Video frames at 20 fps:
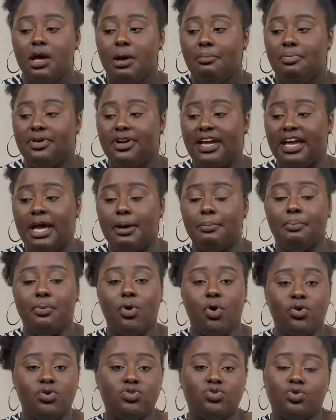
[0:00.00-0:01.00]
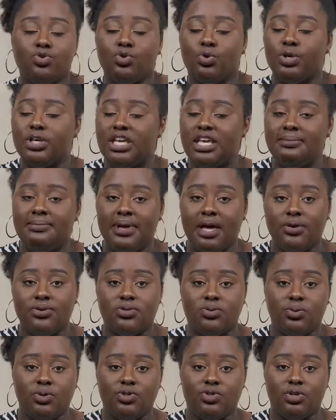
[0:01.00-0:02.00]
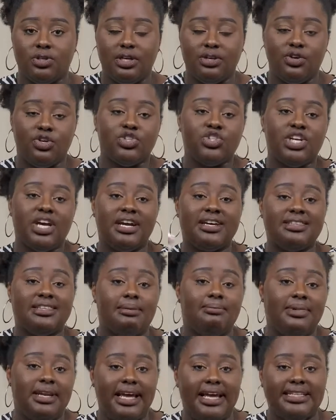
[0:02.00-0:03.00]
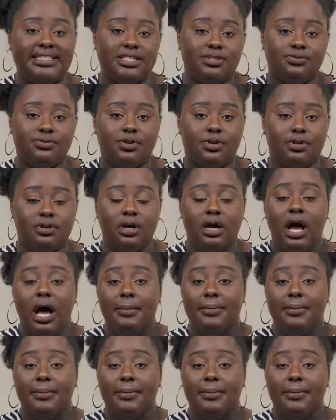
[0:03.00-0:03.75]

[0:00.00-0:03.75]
Putting a pause on your emails to ensure that you check them later on.